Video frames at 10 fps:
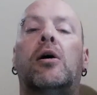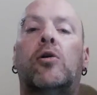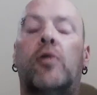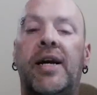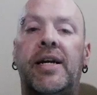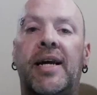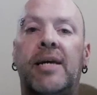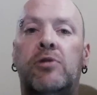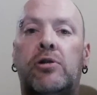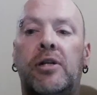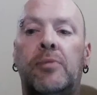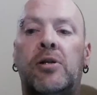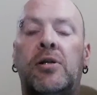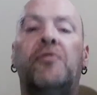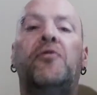Great game
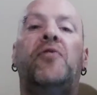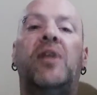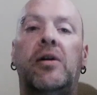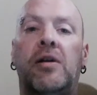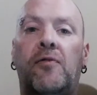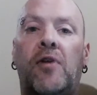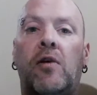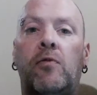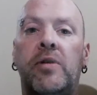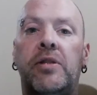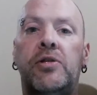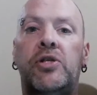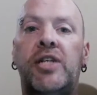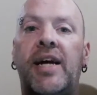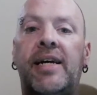streamer, very involved with his
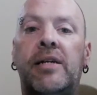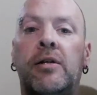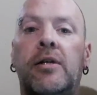chat,